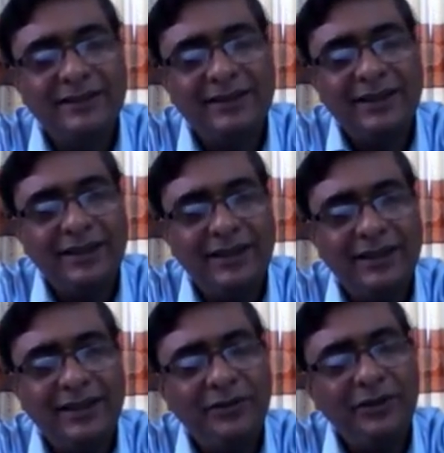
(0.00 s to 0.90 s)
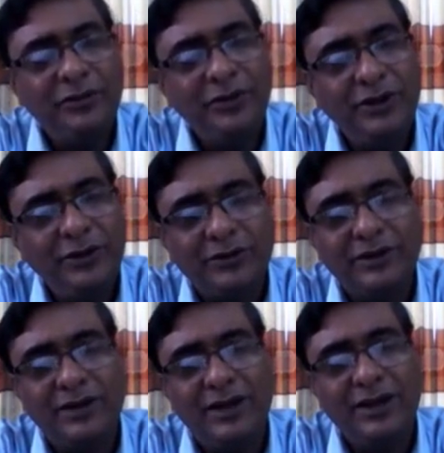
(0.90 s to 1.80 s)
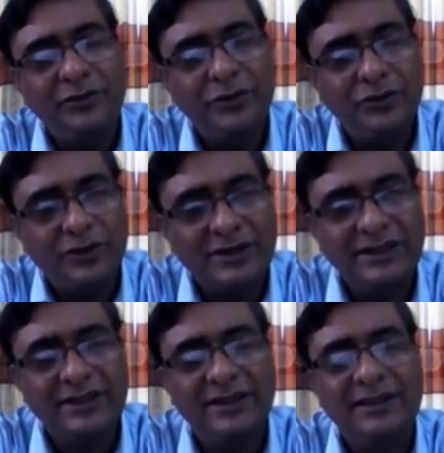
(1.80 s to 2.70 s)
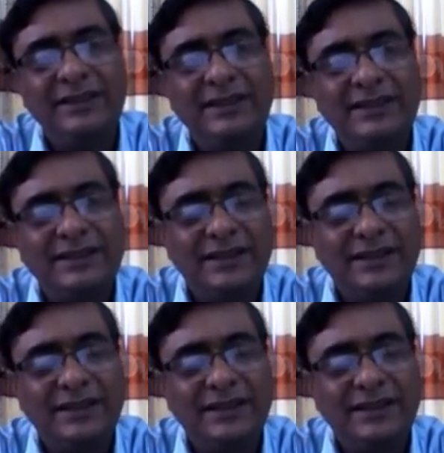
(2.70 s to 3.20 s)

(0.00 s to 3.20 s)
that if we look, if we consider this,